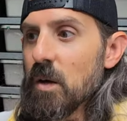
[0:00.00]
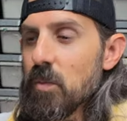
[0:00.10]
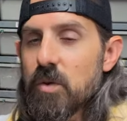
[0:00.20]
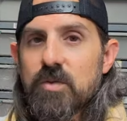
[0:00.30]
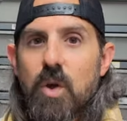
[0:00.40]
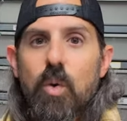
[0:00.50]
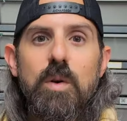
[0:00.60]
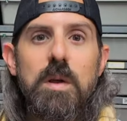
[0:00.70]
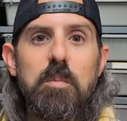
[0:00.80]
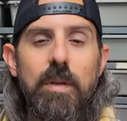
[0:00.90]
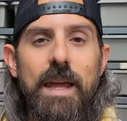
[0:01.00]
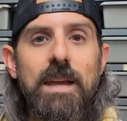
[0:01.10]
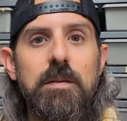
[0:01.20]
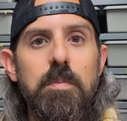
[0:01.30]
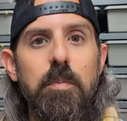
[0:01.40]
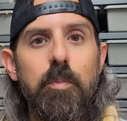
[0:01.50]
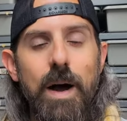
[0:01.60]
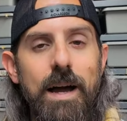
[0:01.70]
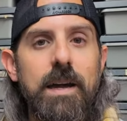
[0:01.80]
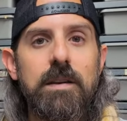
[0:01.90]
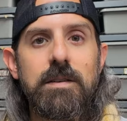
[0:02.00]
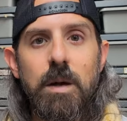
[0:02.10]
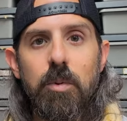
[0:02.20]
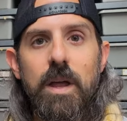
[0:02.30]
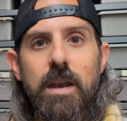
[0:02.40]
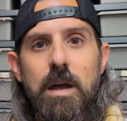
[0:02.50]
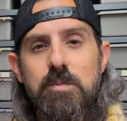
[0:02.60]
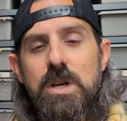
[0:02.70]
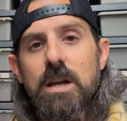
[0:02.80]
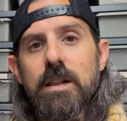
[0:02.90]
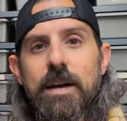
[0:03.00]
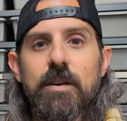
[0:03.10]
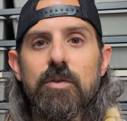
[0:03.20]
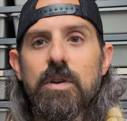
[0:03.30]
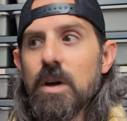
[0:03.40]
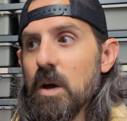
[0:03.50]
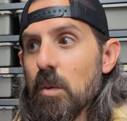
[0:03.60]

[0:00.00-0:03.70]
but it was an OD blade pied double het MJ clown